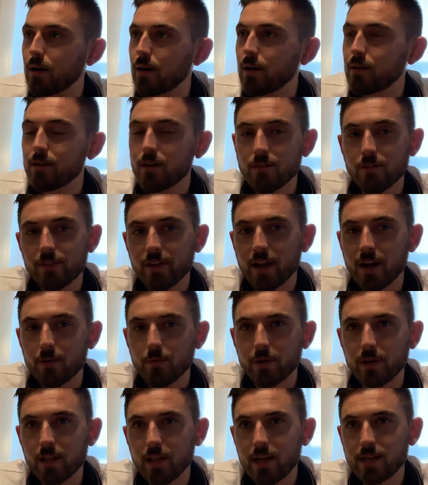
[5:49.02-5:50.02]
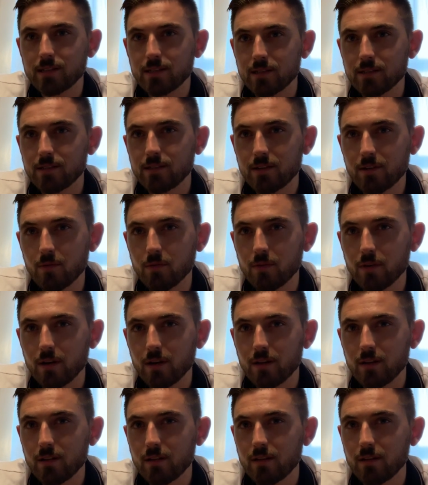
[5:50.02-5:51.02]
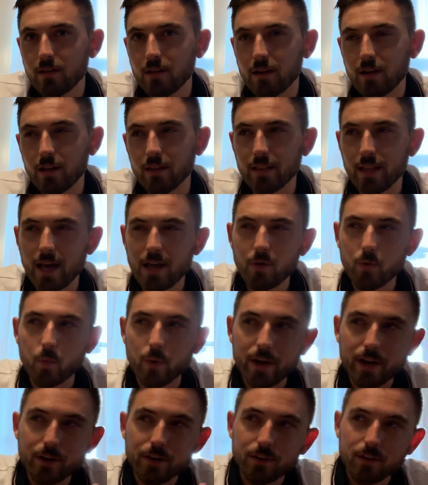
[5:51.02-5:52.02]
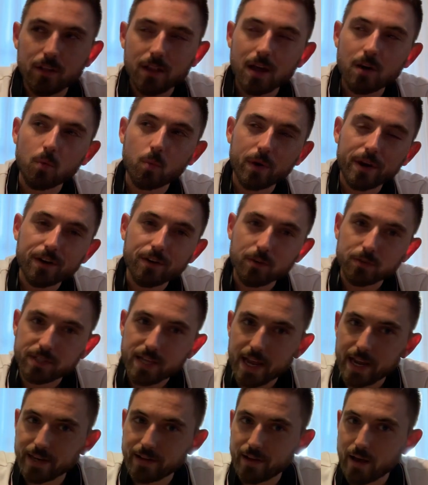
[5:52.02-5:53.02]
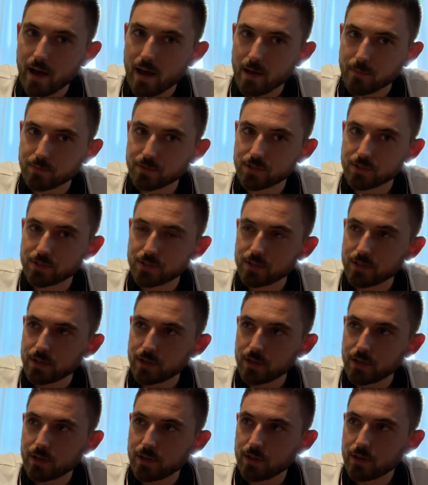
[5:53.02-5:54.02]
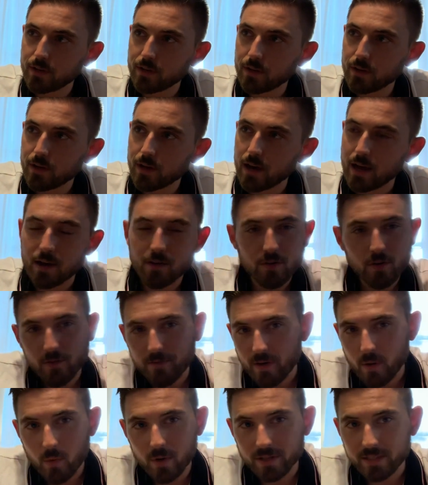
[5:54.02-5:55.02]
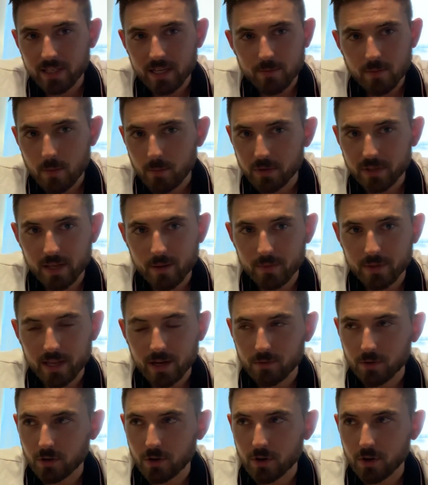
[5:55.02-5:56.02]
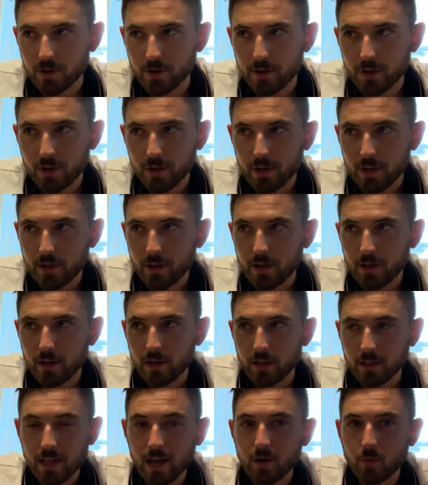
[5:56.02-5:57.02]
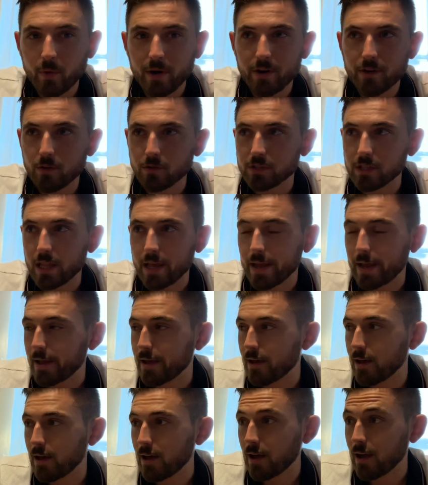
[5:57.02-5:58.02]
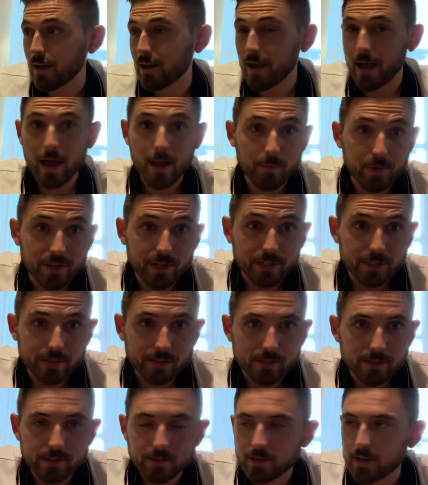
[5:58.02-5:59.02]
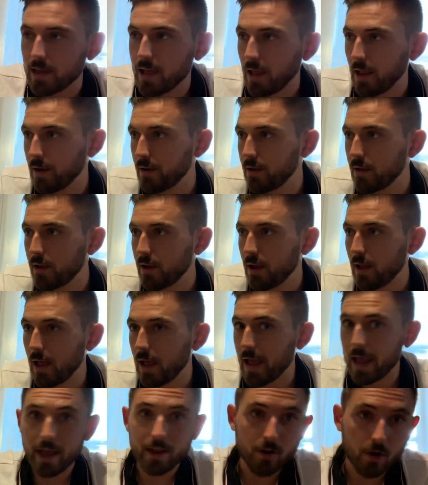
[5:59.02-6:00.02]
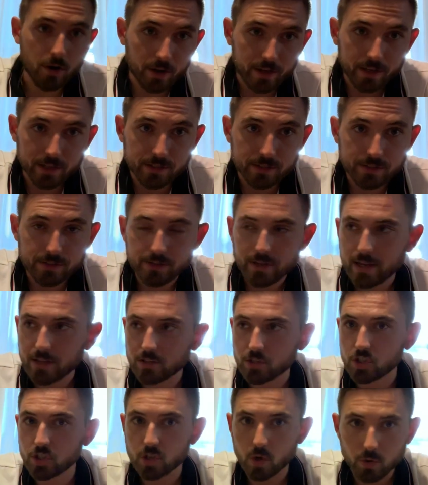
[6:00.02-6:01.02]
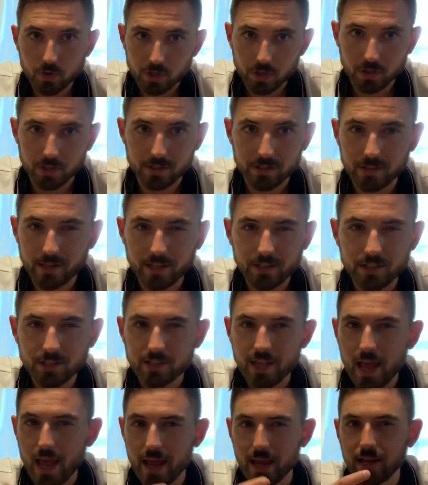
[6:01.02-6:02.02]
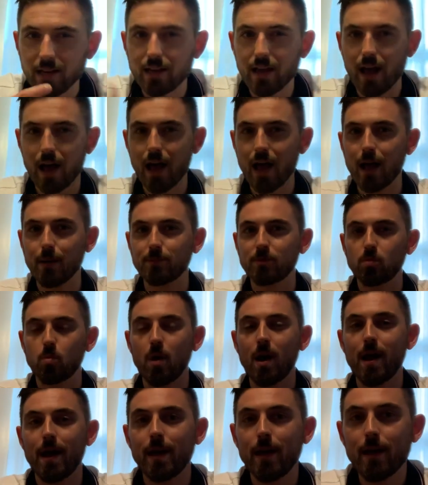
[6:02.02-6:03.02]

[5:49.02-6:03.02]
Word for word: another thing I realize is, you know, a lot of weird, a lot of weirdos hate cops. I don't know if I want to team up with them in that regard. A lot of weirdos like uh, communists and anarchists and socialists, they just hate cops. Why?